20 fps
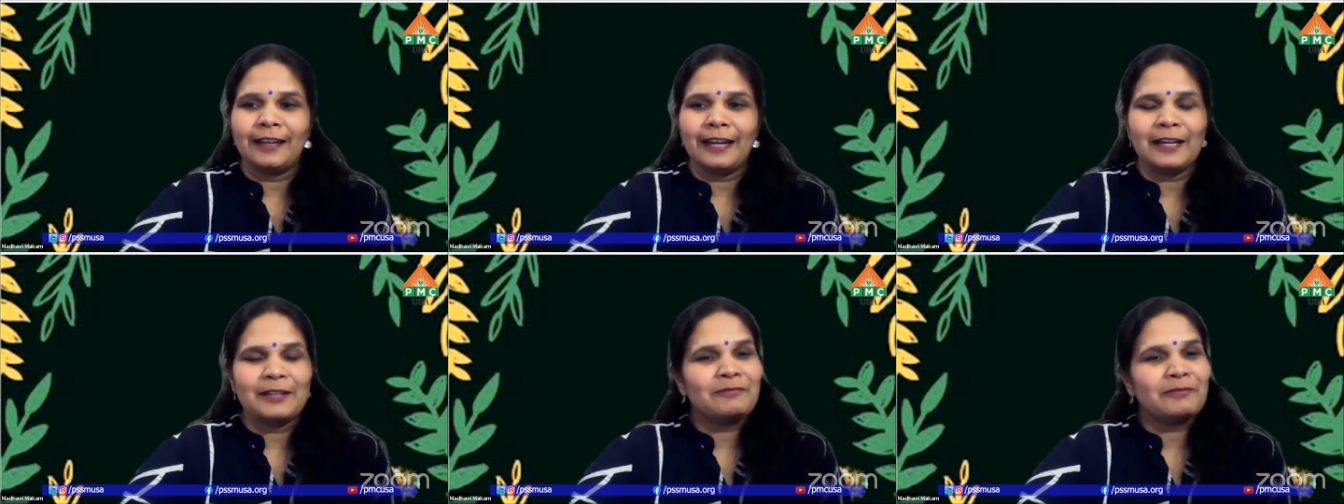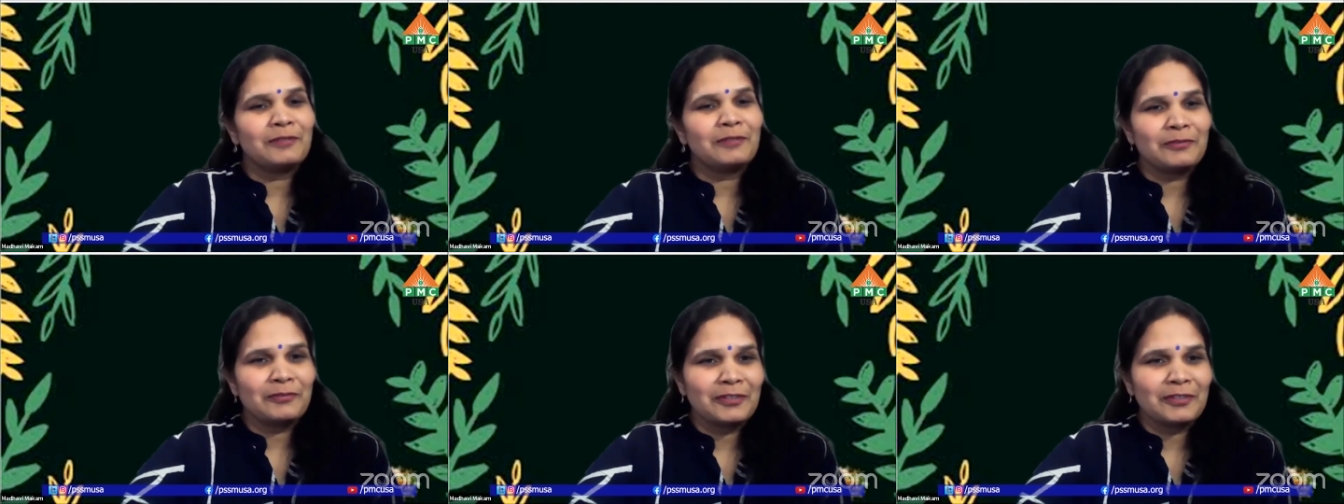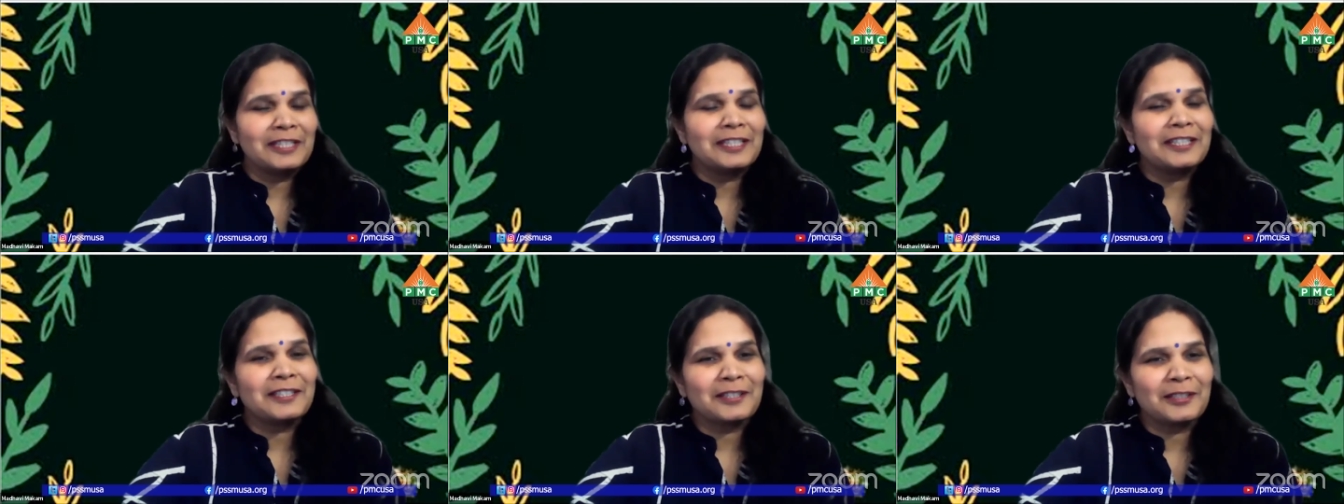and we
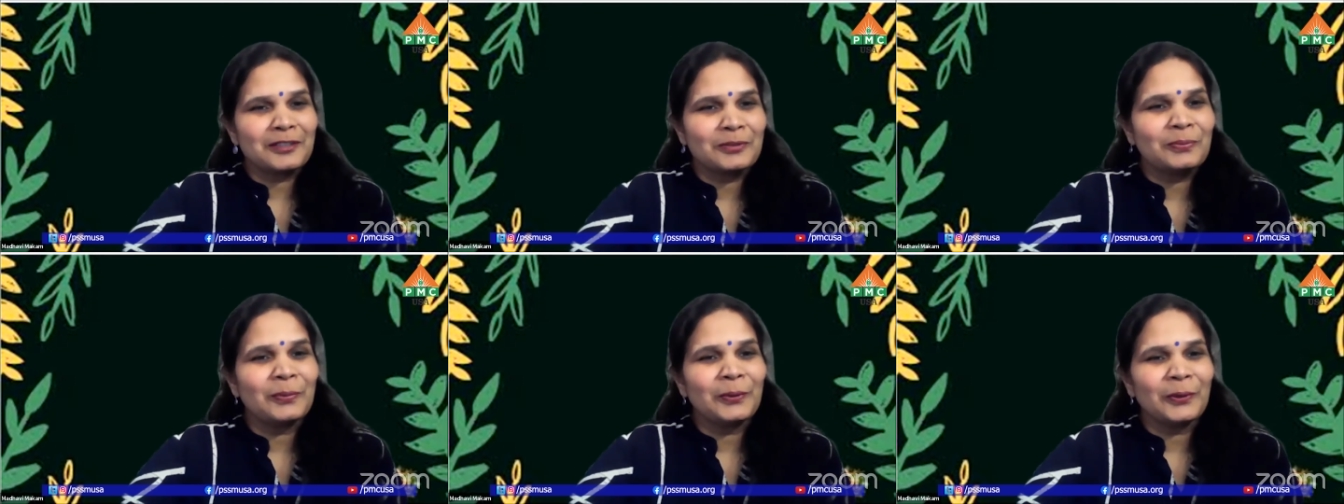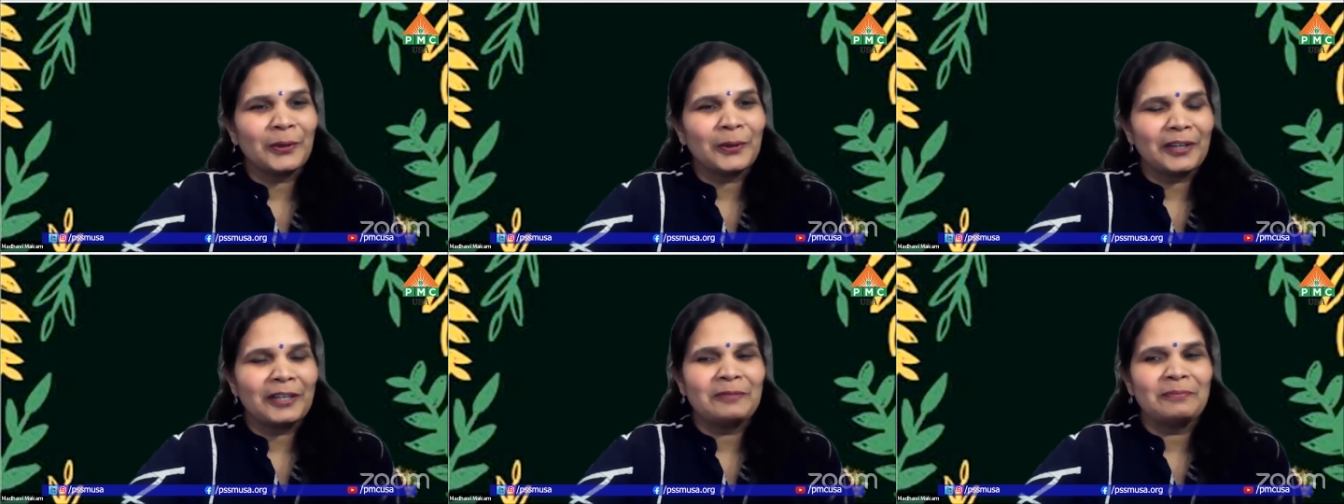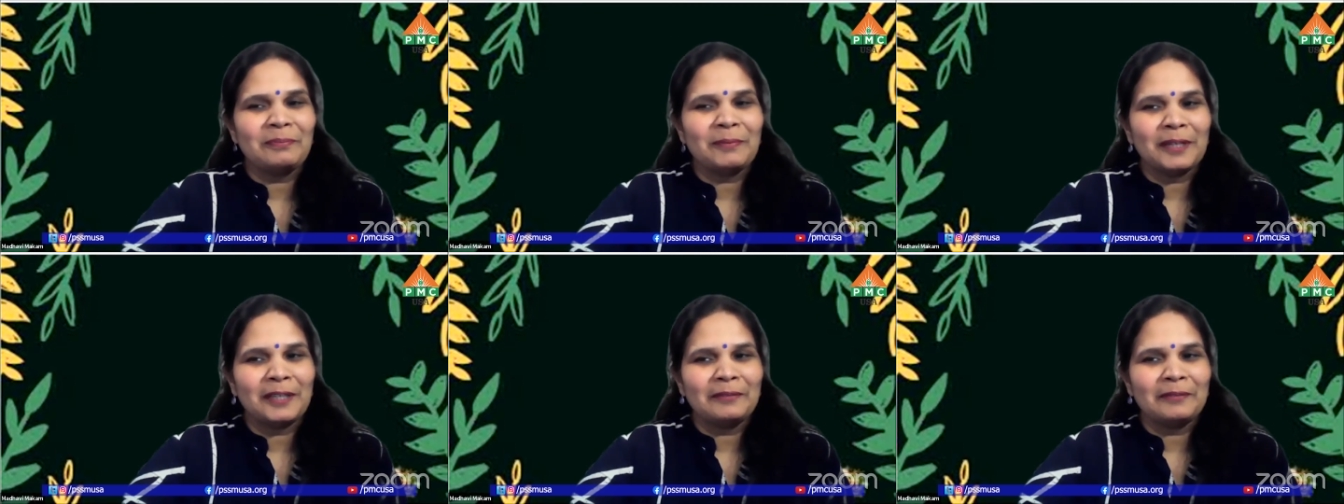finished this book
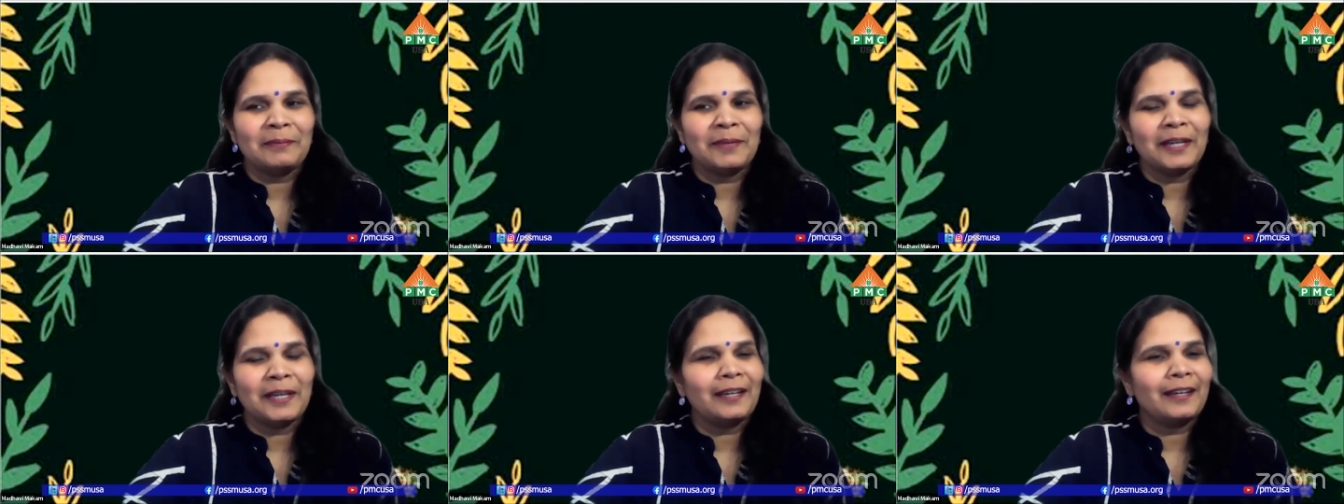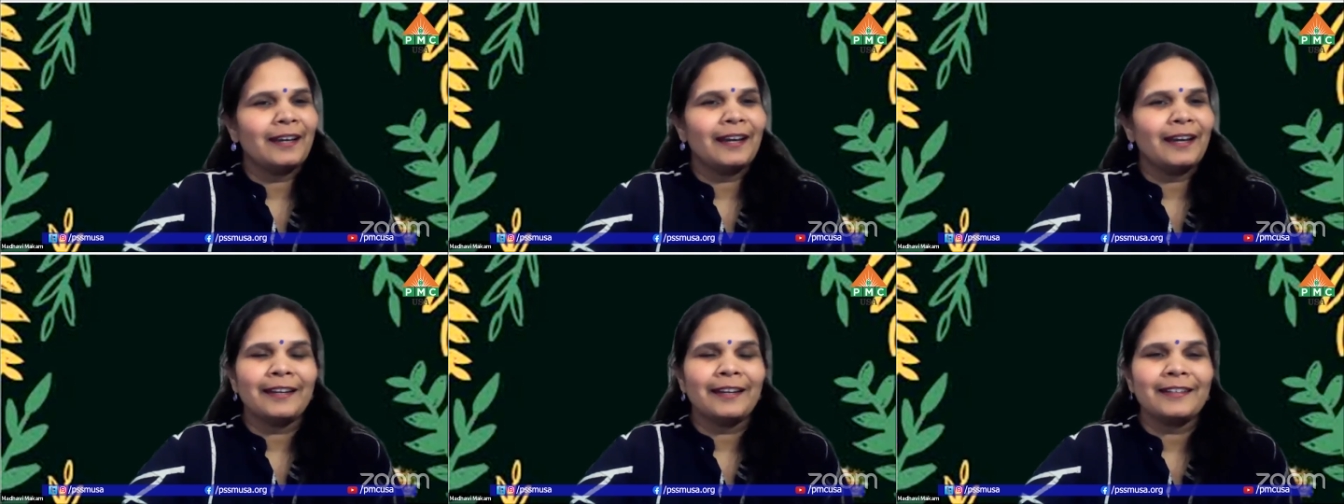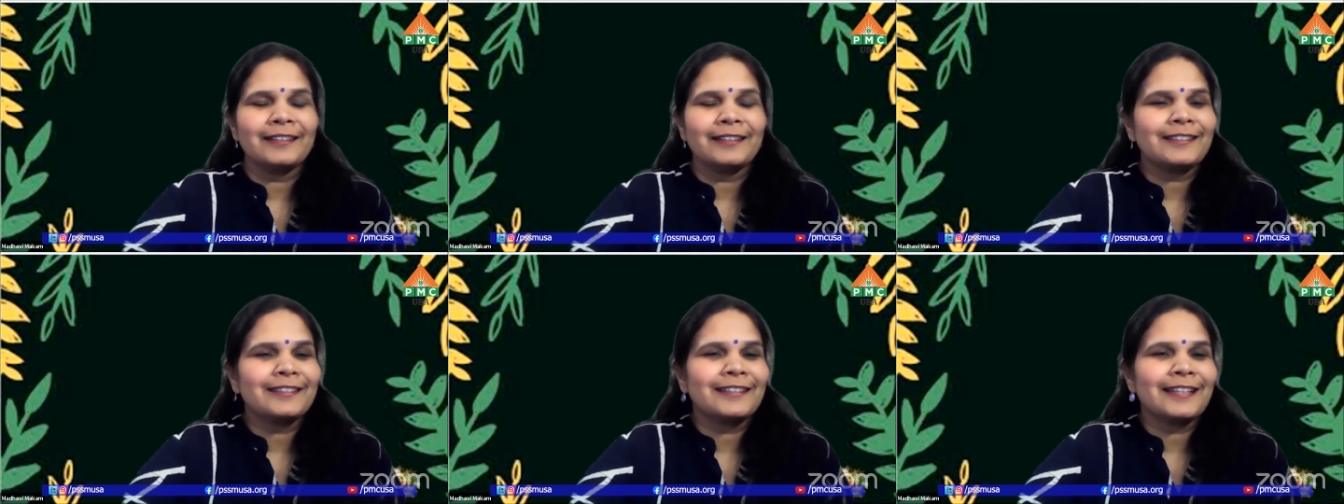in mid-May.
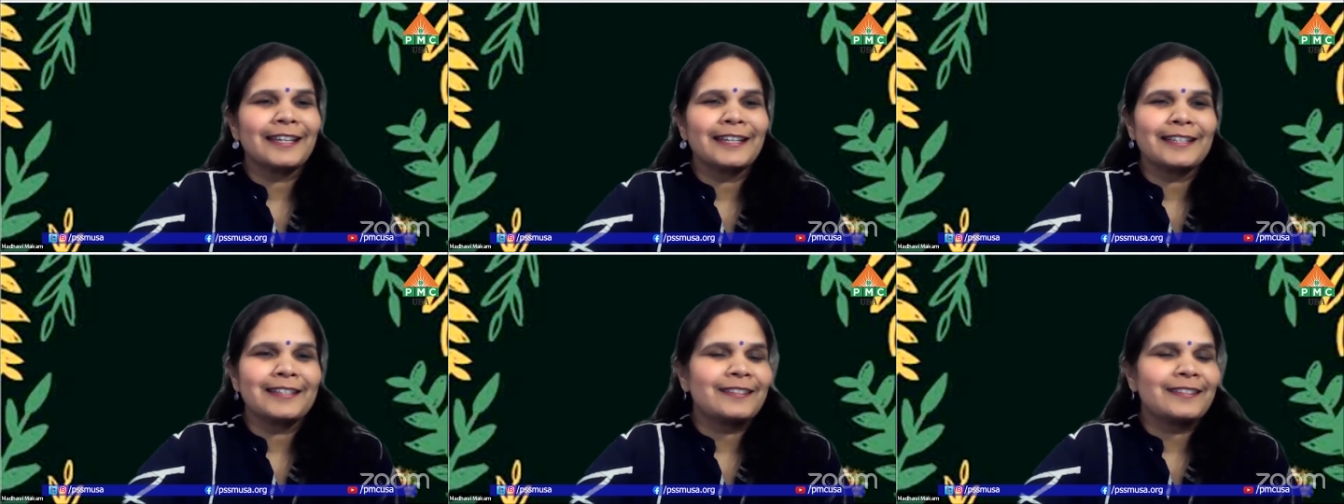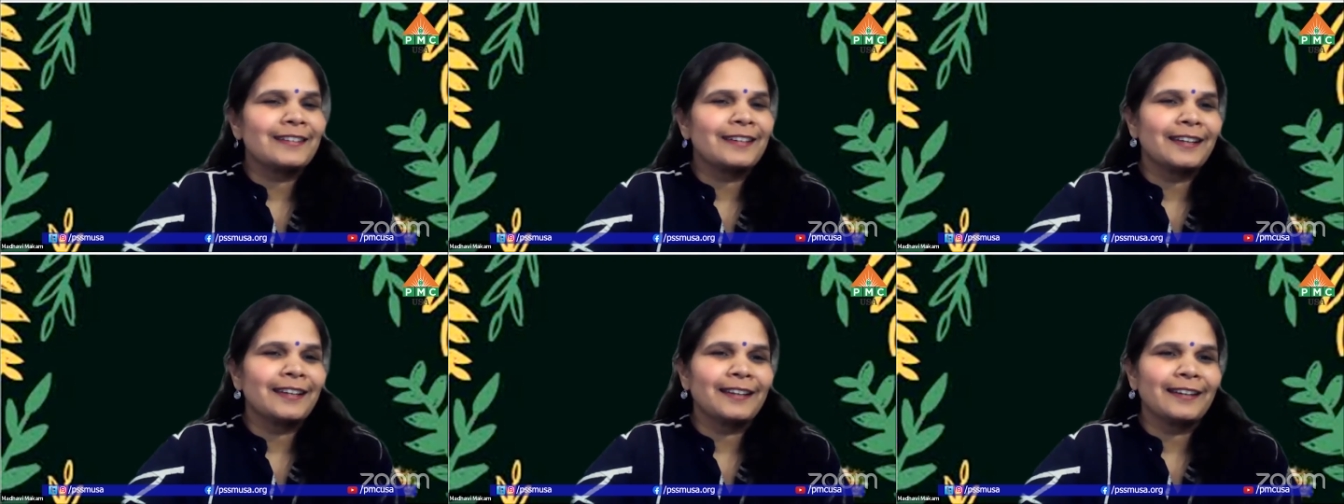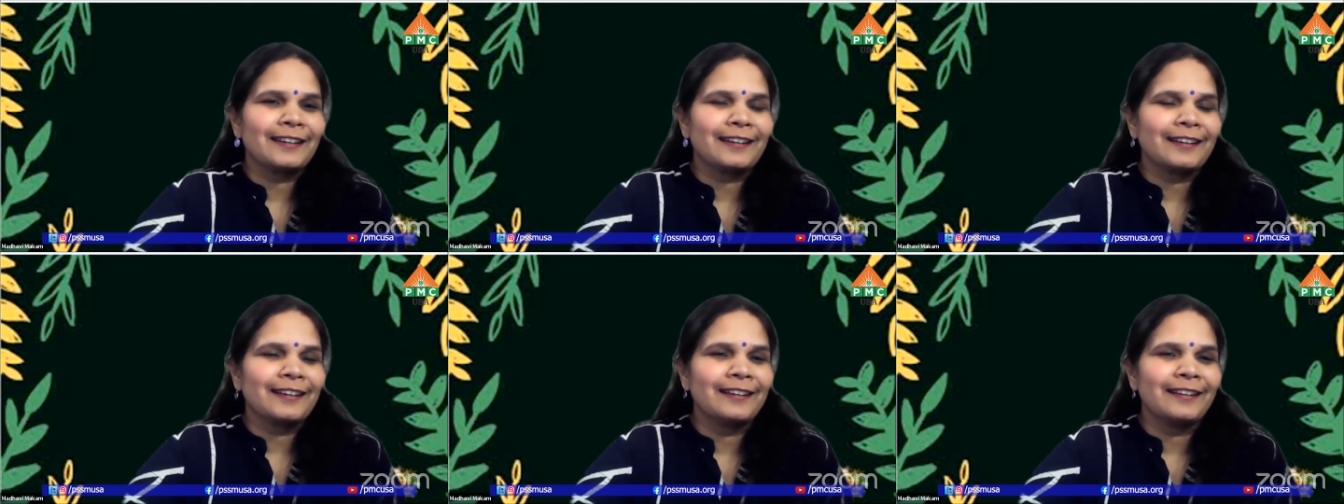And it takes
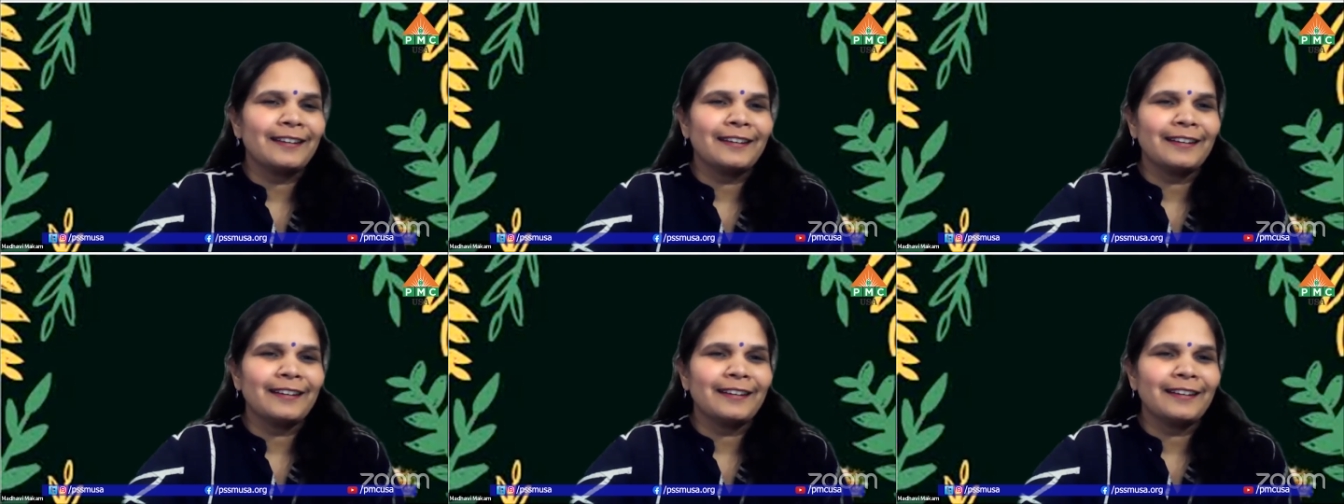like